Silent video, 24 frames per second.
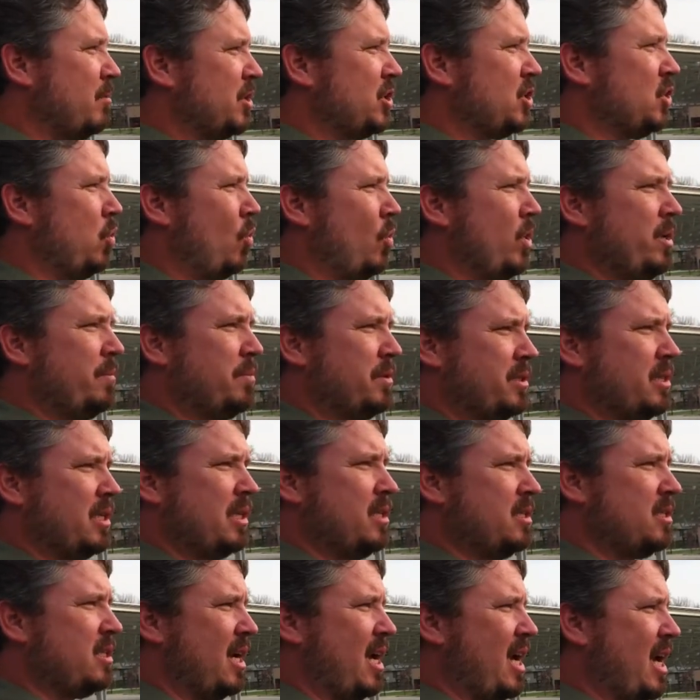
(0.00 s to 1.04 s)
almost 20%
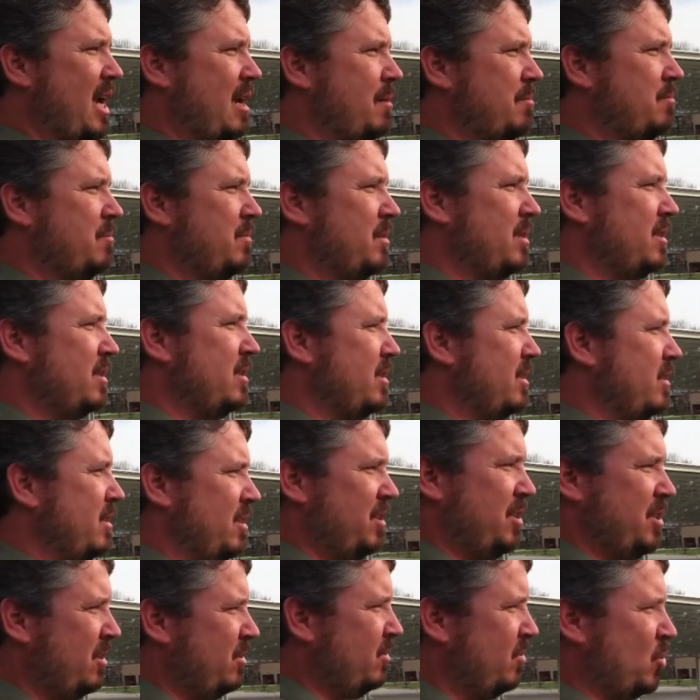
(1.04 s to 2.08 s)
of the job,
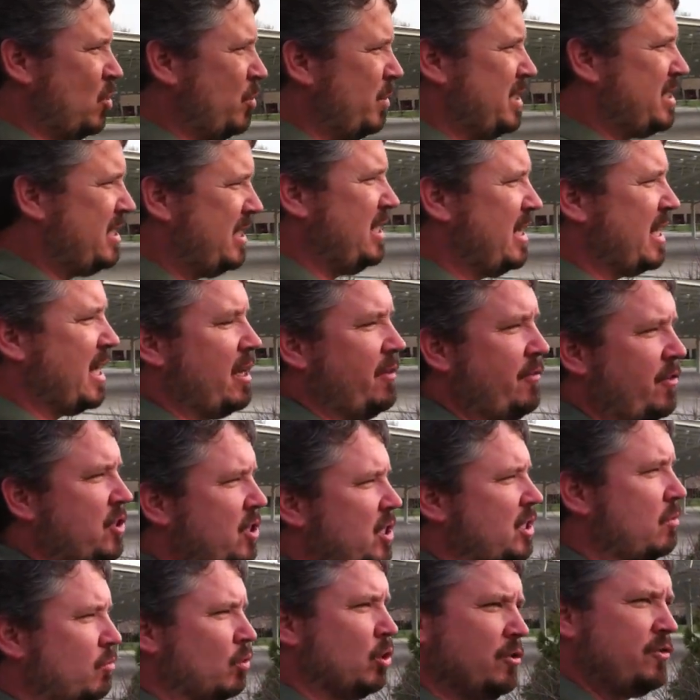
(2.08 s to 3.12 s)
you don't normally see that if
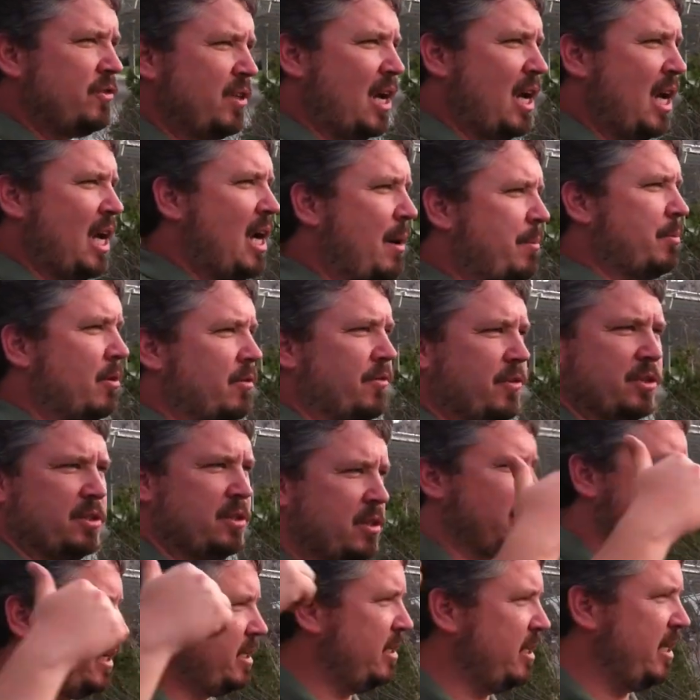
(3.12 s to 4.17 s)
it's on a rooftop or if
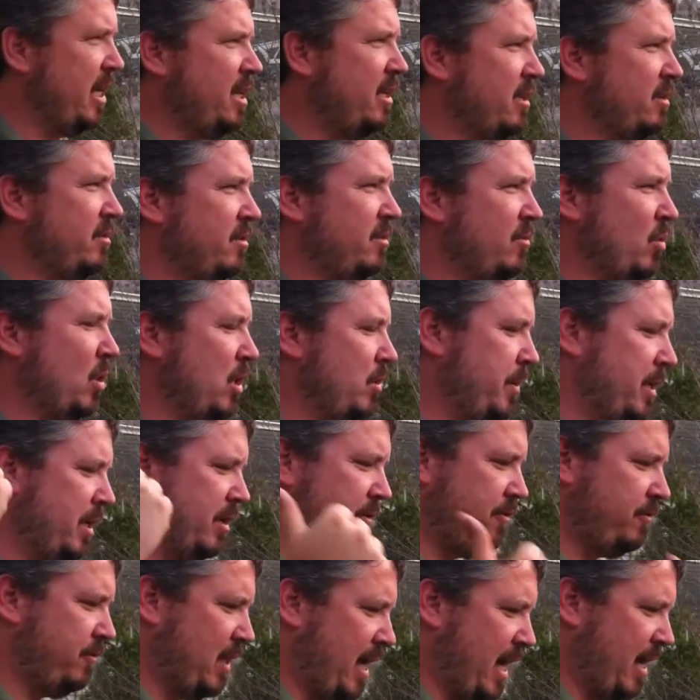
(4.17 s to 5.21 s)
it's like, again, whether it be
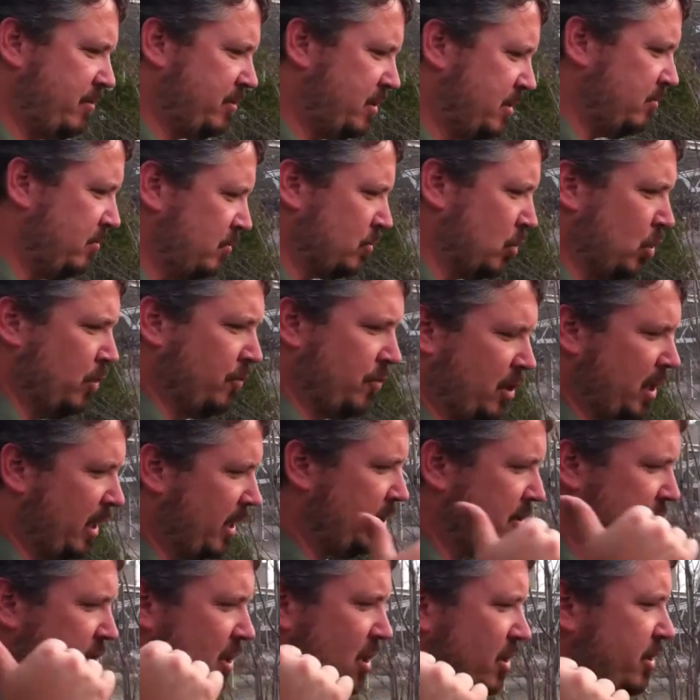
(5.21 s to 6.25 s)
a flat roof or
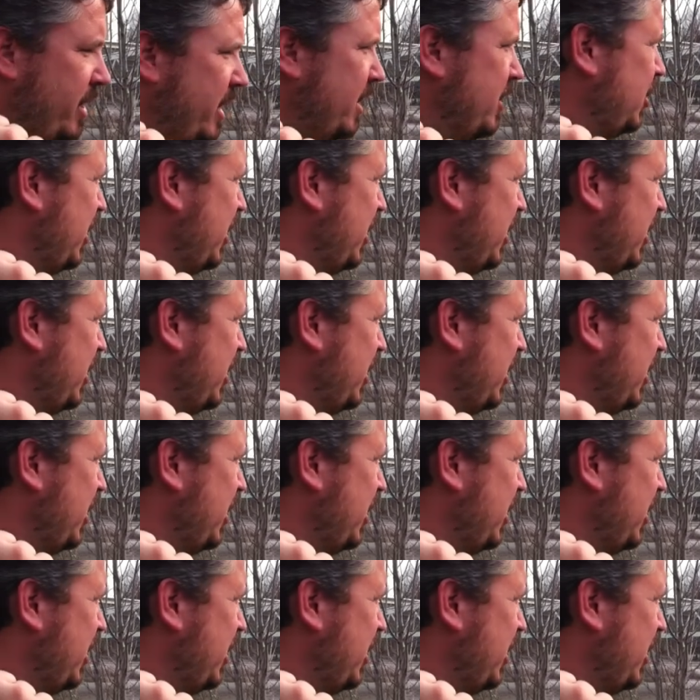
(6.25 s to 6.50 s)
like you saw at the